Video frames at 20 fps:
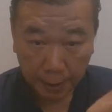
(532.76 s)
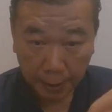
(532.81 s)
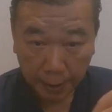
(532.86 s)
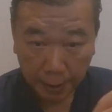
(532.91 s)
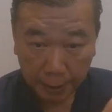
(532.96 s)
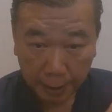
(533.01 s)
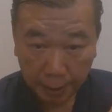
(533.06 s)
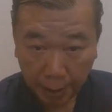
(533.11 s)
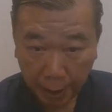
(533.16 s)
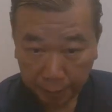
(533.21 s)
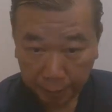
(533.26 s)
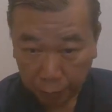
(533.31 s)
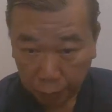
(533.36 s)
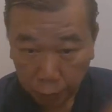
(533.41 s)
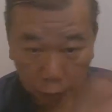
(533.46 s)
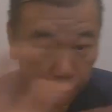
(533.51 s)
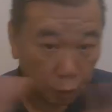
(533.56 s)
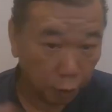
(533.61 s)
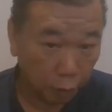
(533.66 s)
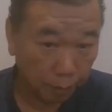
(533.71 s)
they have
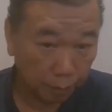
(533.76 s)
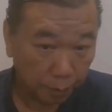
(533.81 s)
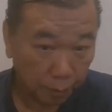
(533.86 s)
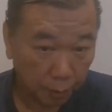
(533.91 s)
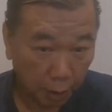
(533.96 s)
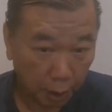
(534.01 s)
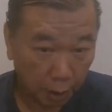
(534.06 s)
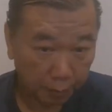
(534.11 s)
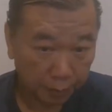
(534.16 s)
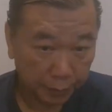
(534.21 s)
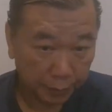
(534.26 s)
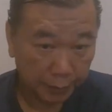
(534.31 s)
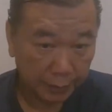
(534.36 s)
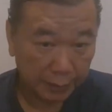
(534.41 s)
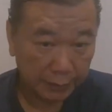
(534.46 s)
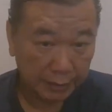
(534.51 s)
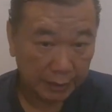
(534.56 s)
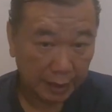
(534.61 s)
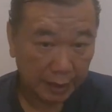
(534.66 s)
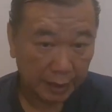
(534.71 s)
two group of
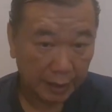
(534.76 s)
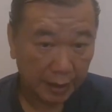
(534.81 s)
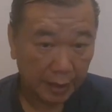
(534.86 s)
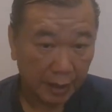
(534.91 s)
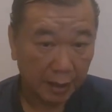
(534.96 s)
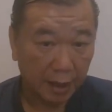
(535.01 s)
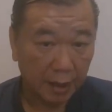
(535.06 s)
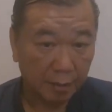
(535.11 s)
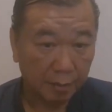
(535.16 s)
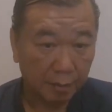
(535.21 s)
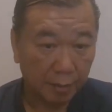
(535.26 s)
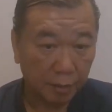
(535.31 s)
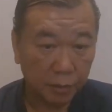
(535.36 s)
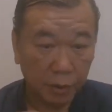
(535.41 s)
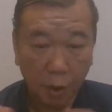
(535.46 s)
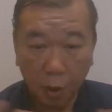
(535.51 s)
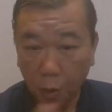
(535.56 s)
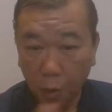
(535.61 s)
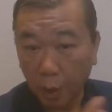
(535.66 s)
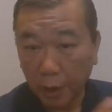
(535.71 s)
this mouse.
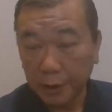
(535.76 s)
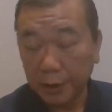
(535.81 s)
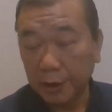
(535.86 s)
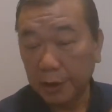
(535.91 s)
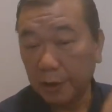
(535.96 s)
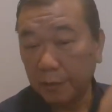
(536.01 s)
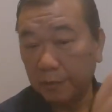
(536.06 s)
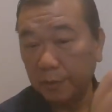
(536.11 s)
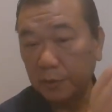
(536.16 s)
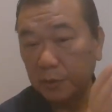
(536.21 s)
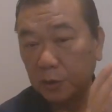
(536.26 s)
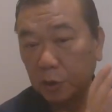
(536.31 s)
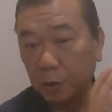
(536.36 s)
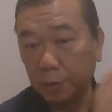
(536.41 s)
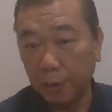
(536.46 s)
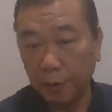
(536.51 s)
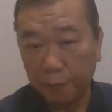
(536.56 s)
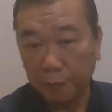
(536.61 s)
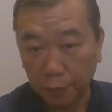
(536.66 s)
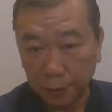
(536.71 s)
One they give me
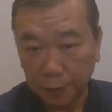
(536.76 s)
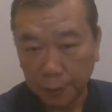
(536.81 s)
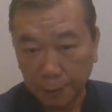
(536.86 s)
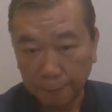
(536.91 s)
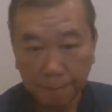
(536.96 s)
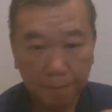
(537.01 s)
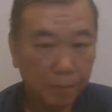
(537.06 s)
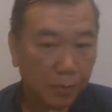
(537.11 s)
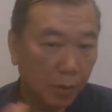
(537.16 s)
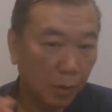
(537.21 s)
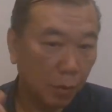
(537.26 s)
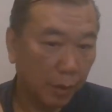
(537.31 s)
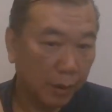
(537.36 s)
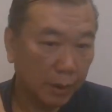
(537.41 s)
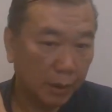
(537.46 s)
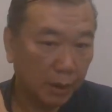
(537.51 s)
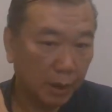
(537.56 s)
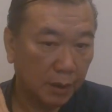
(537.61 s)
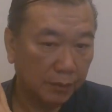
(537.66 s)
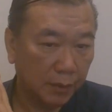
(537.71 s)
superfood, one they
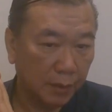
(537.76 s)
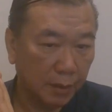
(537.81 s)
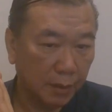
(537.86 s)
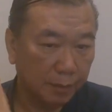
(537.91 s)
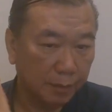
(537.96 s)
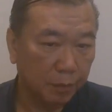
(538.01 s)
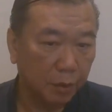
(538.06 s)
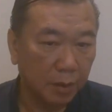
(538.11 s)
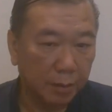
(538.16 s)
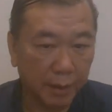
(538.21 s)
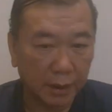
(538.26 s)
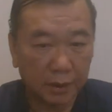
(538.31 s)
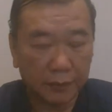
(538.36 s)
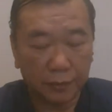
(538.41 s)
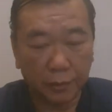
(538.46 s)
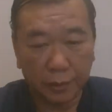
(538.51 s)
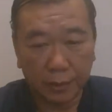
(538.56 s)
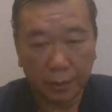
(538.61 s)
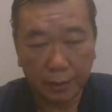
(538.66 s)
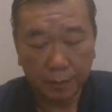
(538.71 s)
give me a poor man's
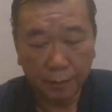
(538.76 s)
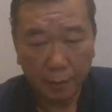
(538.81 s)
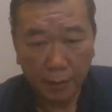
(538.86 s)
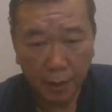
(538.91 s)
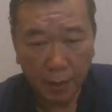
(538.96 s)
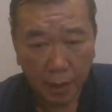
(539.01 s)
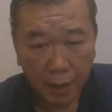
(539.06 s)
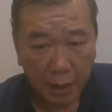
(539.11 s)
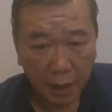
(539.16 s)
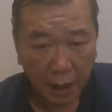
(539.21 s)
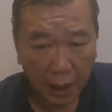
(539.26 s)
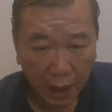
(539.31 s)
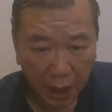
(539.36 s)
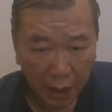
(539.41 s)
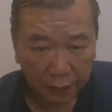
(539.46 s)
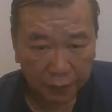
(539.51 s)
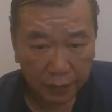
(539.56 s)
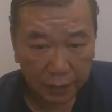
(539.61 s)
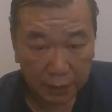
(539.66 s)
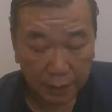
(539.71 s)
food.
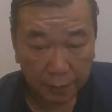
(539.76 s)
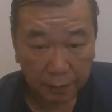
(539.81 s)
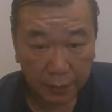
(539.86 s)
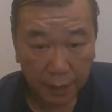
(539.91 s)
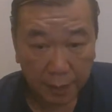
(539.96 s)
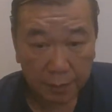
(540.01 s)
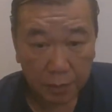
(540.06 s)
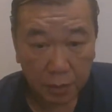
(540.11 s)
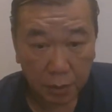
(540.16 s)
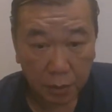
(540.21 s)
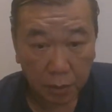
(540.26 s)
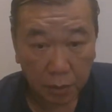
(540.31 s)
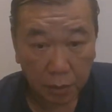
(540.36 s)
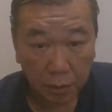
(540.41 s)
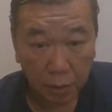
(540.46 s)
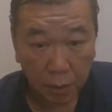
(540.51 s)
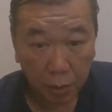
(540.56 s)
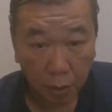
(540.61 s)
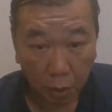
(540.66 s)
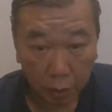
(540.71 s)
After some times, no,
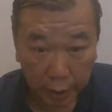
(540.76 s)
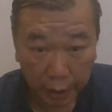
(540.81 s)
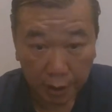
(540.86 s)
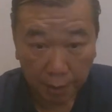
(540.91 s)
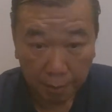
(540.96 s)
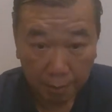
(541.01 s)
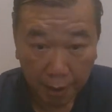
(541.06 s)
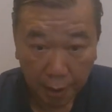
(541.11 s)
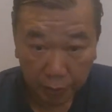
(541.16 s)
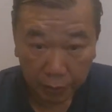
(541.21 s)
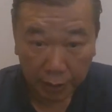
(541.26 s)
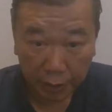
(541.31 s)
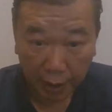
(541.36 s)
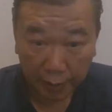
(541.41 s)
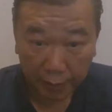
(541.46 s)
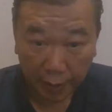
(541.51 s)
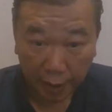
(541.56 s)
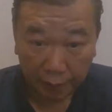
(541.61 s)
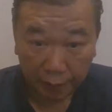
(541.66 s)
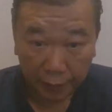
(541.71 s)
okay, the mouse
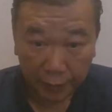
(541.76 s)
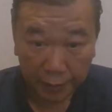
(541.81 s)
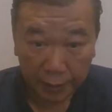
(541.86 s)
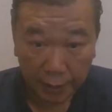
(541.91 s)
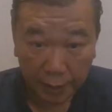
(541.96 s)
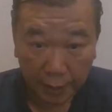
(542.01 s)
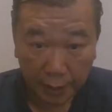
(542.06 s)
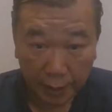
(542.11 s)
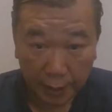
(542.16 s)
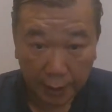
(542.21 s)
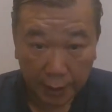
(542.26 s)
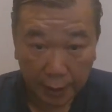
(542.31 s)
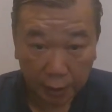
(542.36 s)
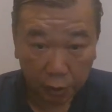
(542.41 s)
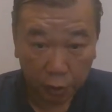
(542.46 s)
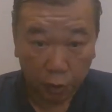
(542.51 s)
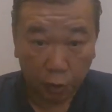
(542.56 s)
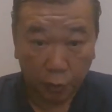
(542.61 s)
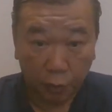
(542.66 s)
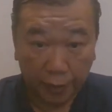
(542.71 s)
at first
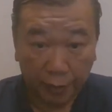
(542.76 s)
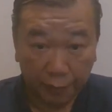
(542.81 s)
grow very